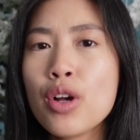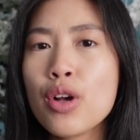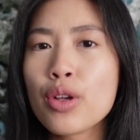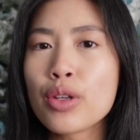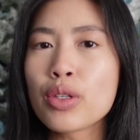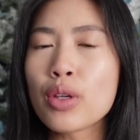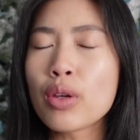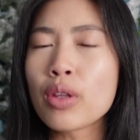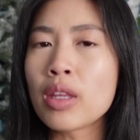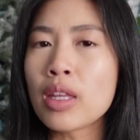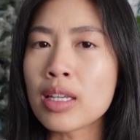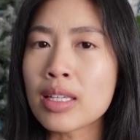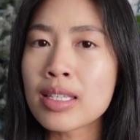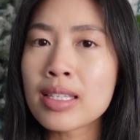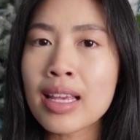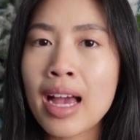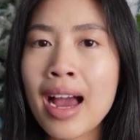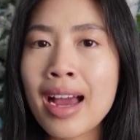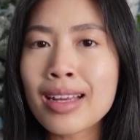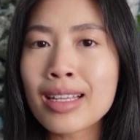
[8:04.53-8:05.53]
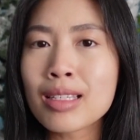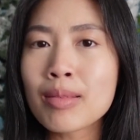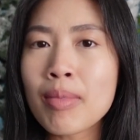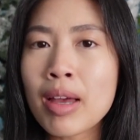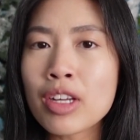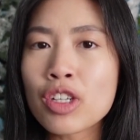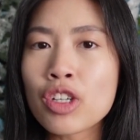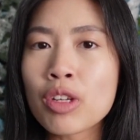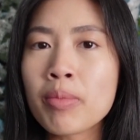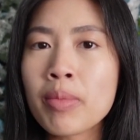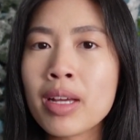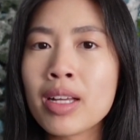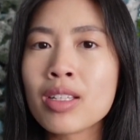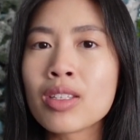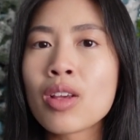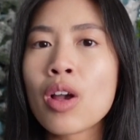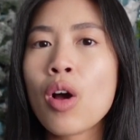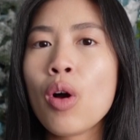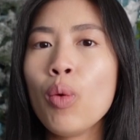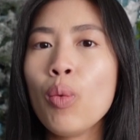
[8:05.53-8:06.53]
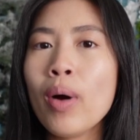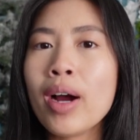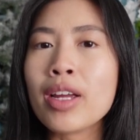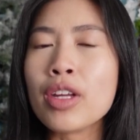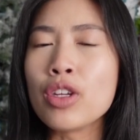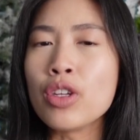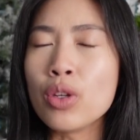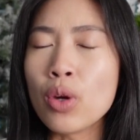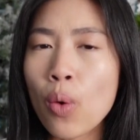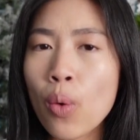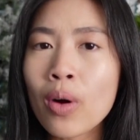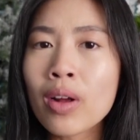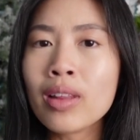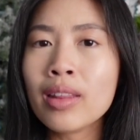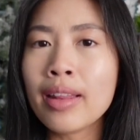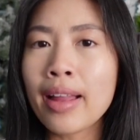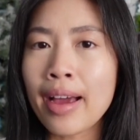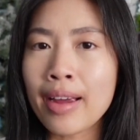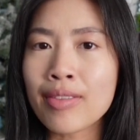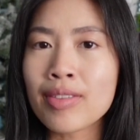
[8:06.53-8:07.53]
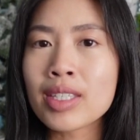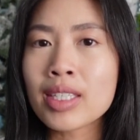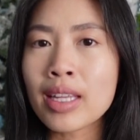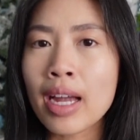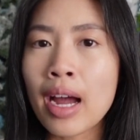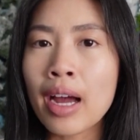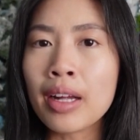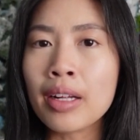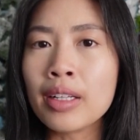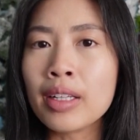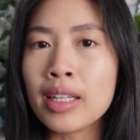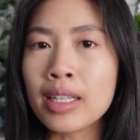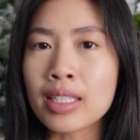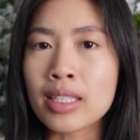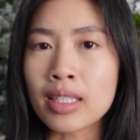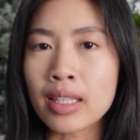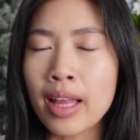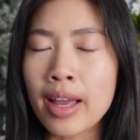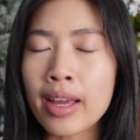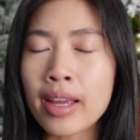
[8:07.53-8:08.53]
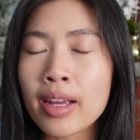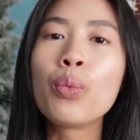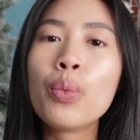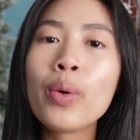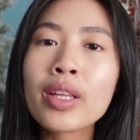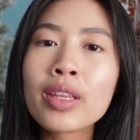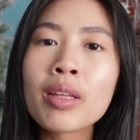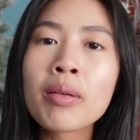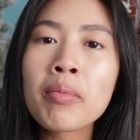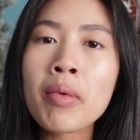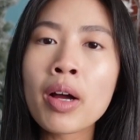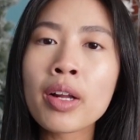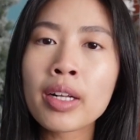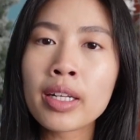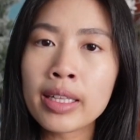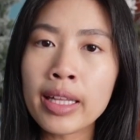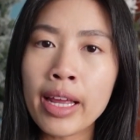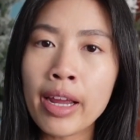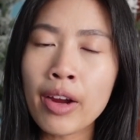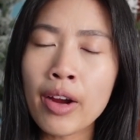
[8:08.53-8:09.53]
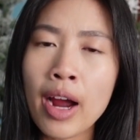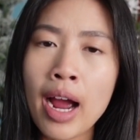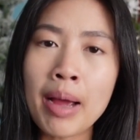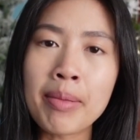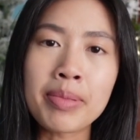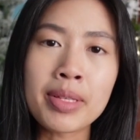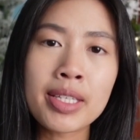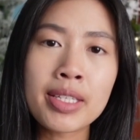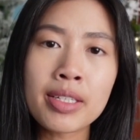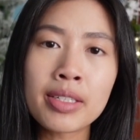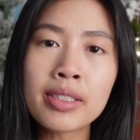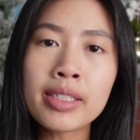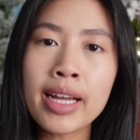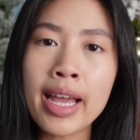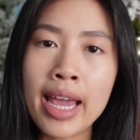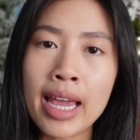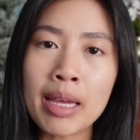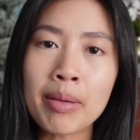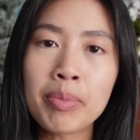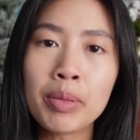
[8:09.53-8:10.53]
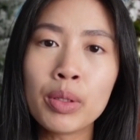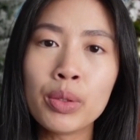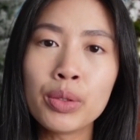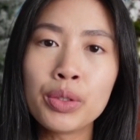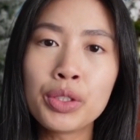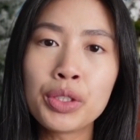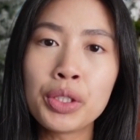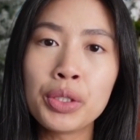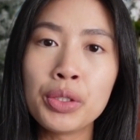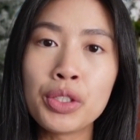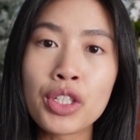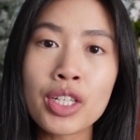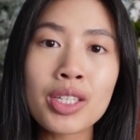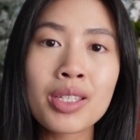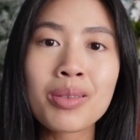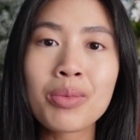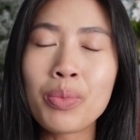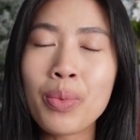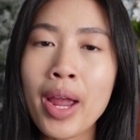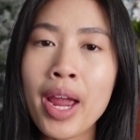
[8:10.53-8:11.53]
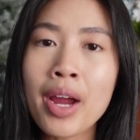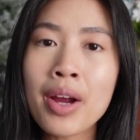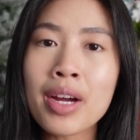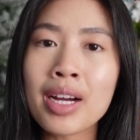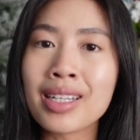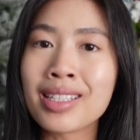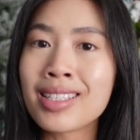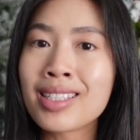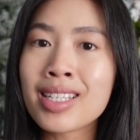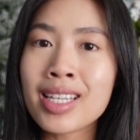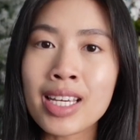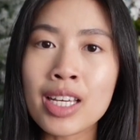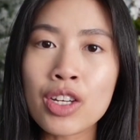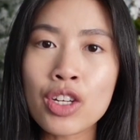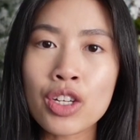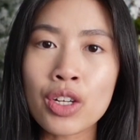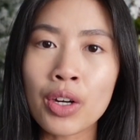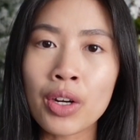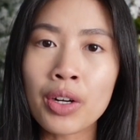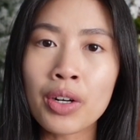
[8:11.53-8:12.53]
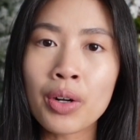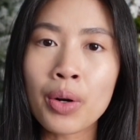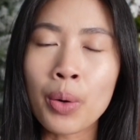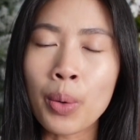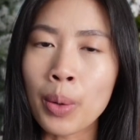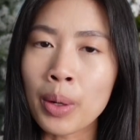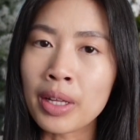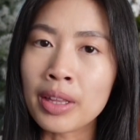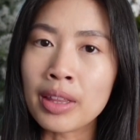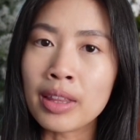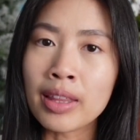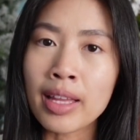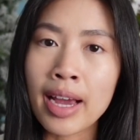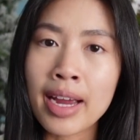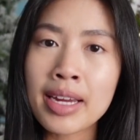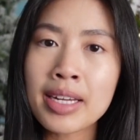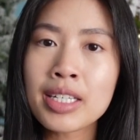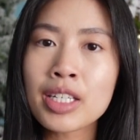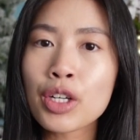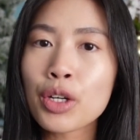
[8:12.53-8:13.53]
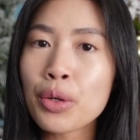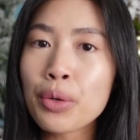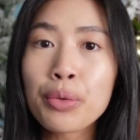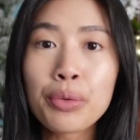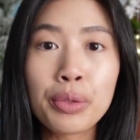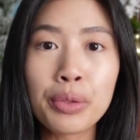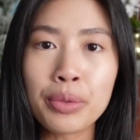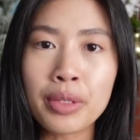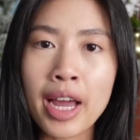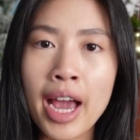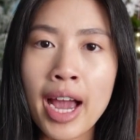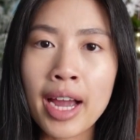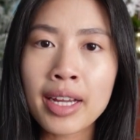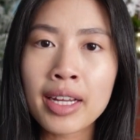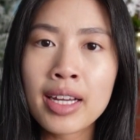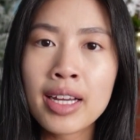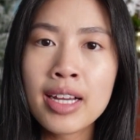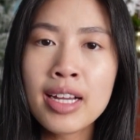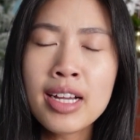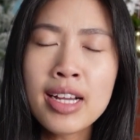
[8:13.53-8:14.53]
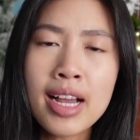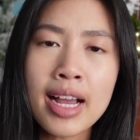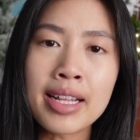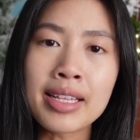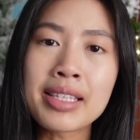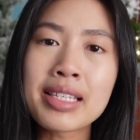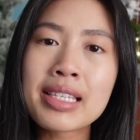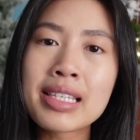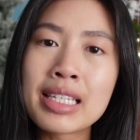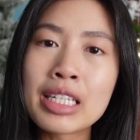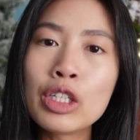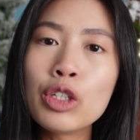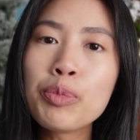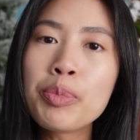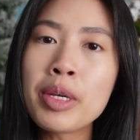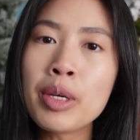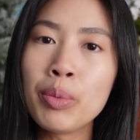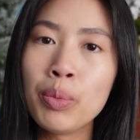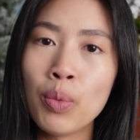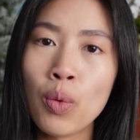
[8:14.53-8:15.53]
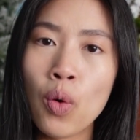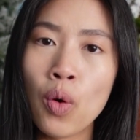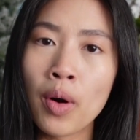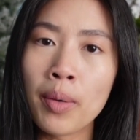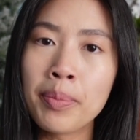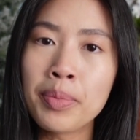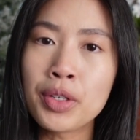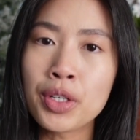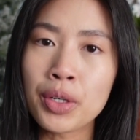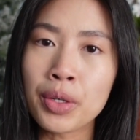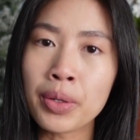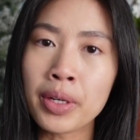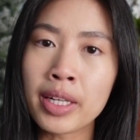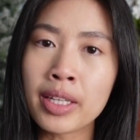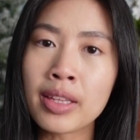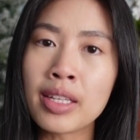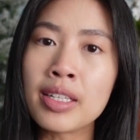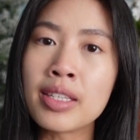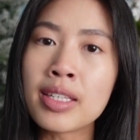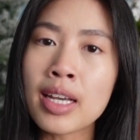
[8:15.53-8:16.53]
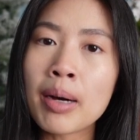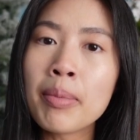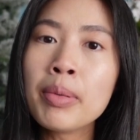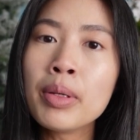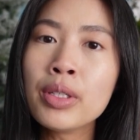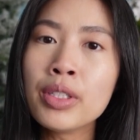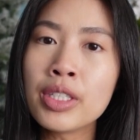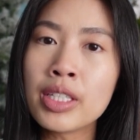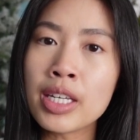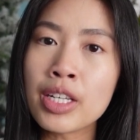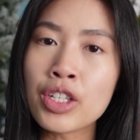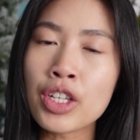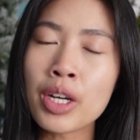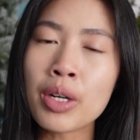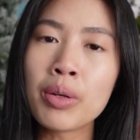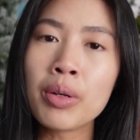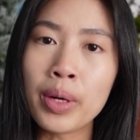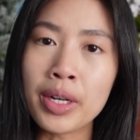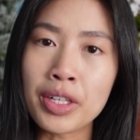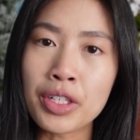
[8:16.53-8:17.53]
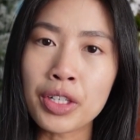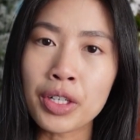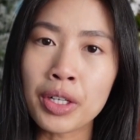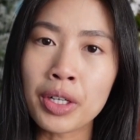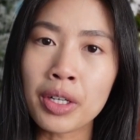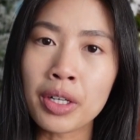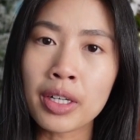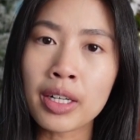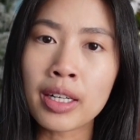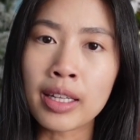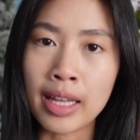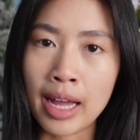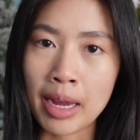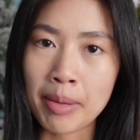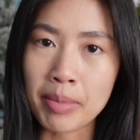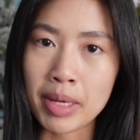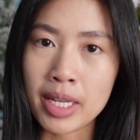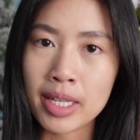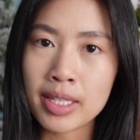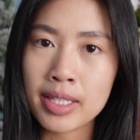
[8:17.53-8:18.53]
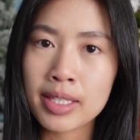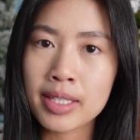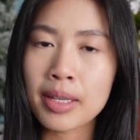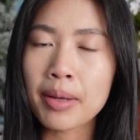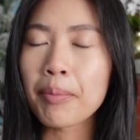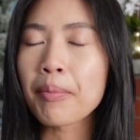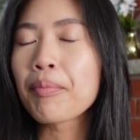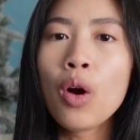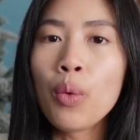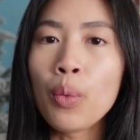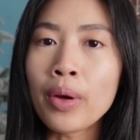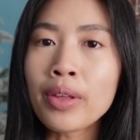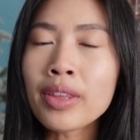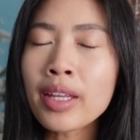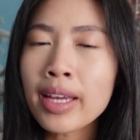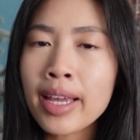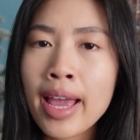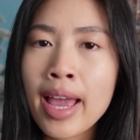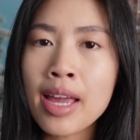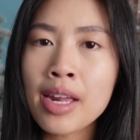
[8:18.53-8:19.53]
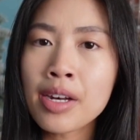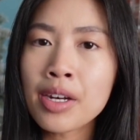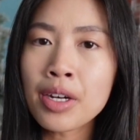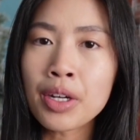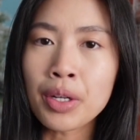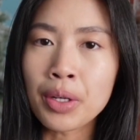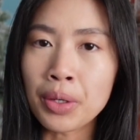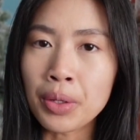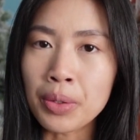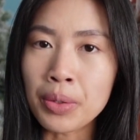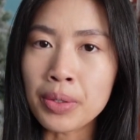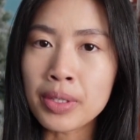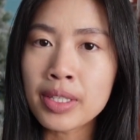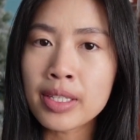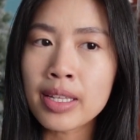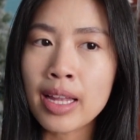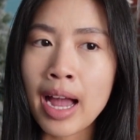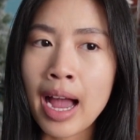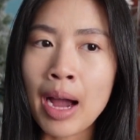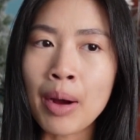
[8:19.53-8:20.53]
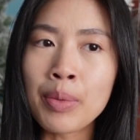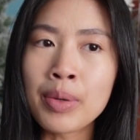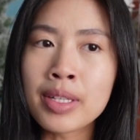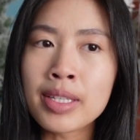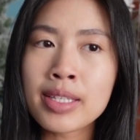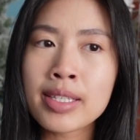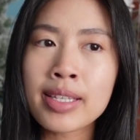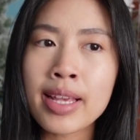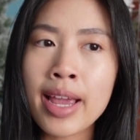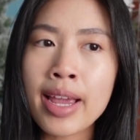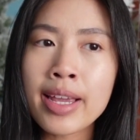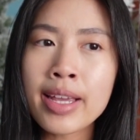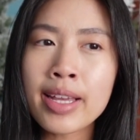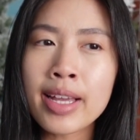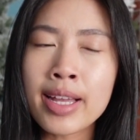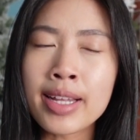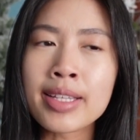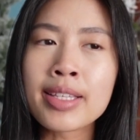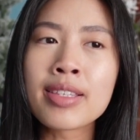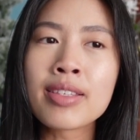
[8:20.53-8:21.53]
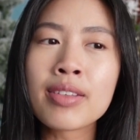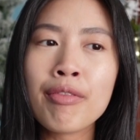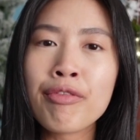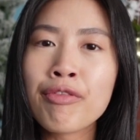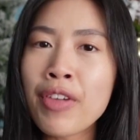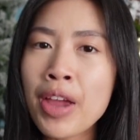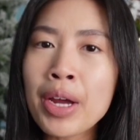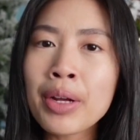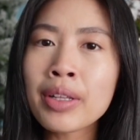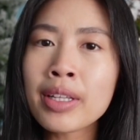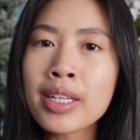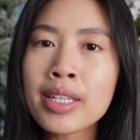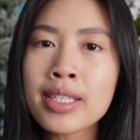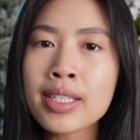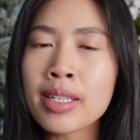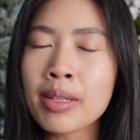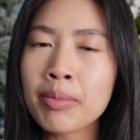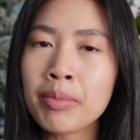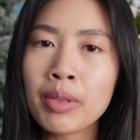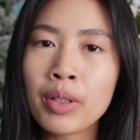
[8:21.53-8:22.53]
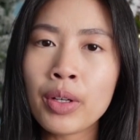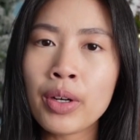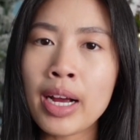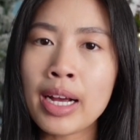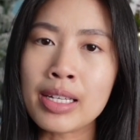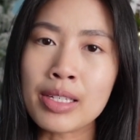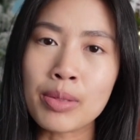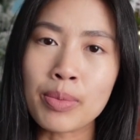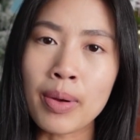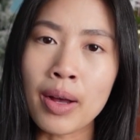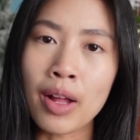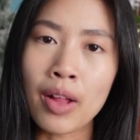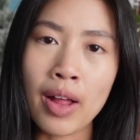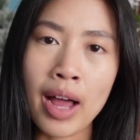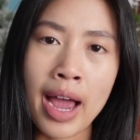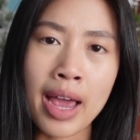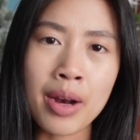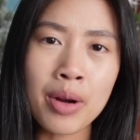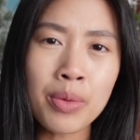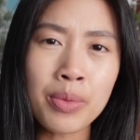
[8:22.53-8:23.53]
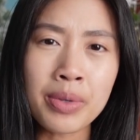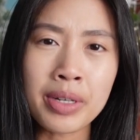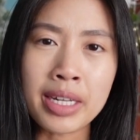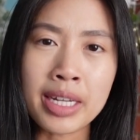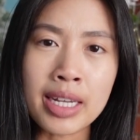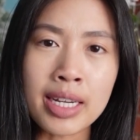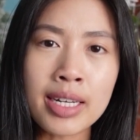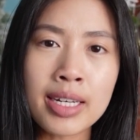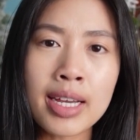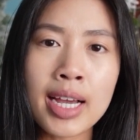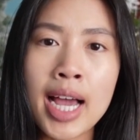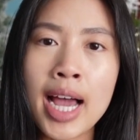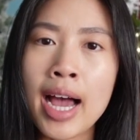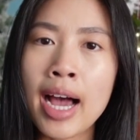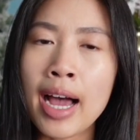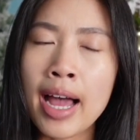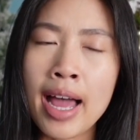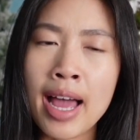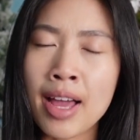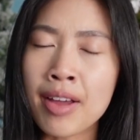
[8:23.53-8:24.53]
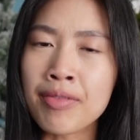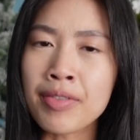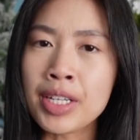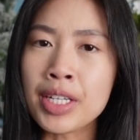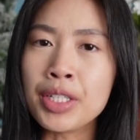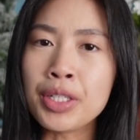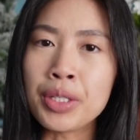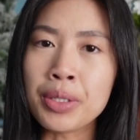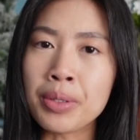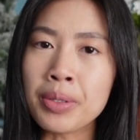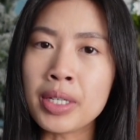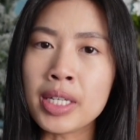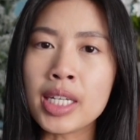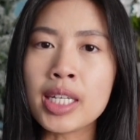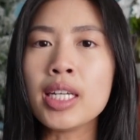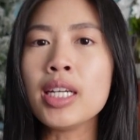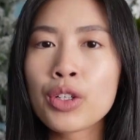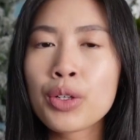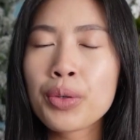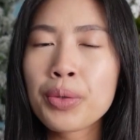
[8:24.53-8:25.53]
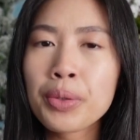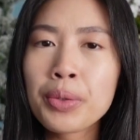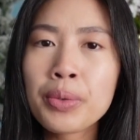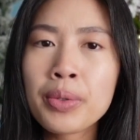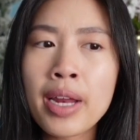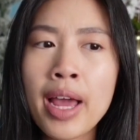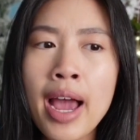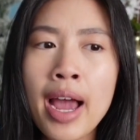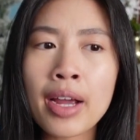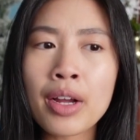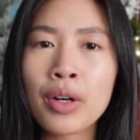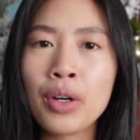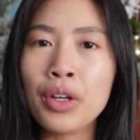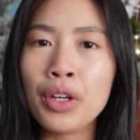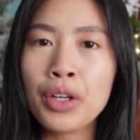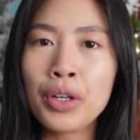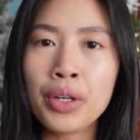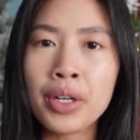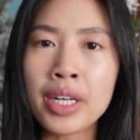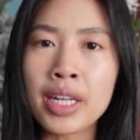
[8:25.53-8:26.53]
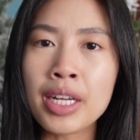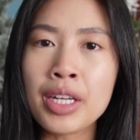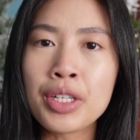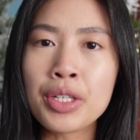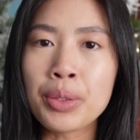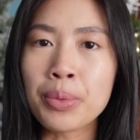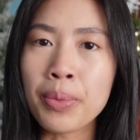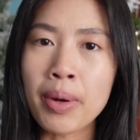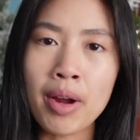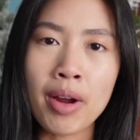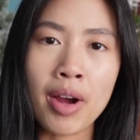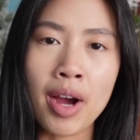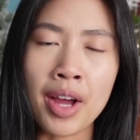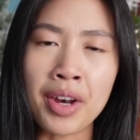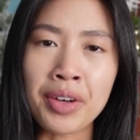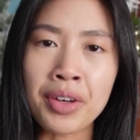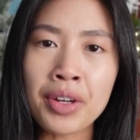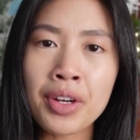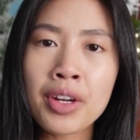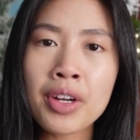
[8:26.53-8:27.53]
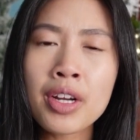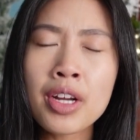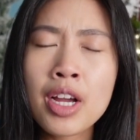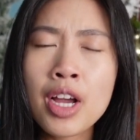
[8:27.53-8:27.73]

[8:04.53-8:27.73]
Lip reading: So the size measurements, what your lifestyle is like. With the Moncler, I'm still able to just wear a t-shirt or a light crew neck and still be warm during the double-digit winter climates. With the Canada Goose, I would say it's fairly similar as well. I don't need a heavy-duty crew neck or hoodie to wear under.